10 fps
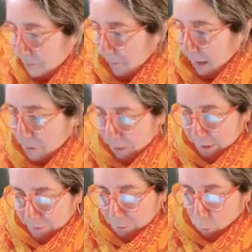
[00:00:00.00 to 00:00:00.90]

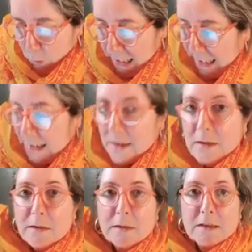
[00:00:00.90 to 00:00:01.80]
this week
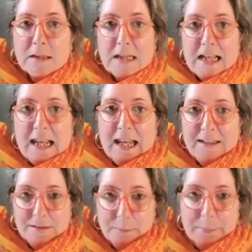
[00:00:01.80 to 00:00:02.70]

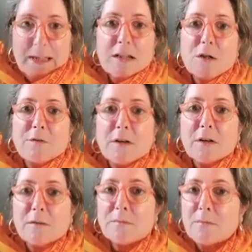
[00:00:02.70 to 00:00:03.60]
is a bit of
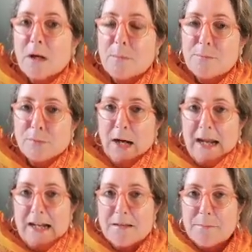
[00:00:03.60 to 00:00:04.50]
a
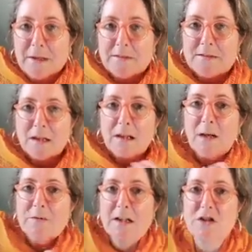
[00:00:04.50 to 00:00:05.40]
brain buster. I
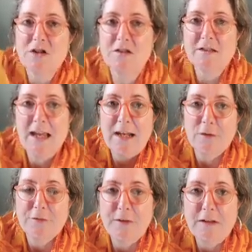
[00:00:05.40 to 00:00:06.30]
was actually just saying
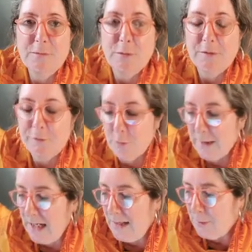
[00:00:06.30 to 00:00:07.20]
on Facebook before we
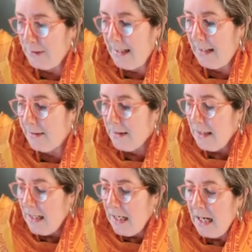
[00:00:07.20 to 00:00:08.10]
came on air,
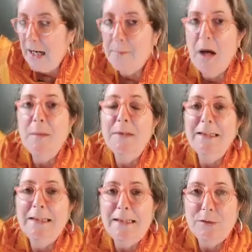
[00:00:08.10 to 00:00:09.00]
I'm
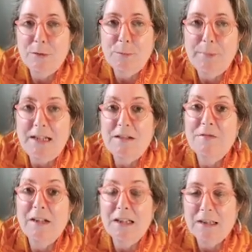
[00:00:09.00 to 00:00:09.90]

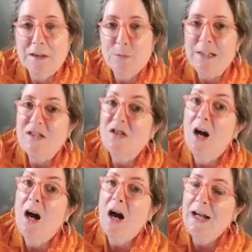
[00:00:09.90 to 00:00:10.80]
feeling a little bit
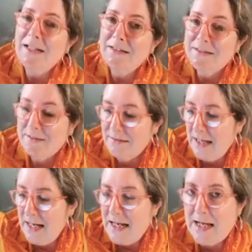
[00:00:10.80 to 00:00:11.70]
tired
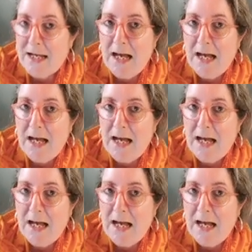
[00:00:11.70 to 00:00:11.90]
today.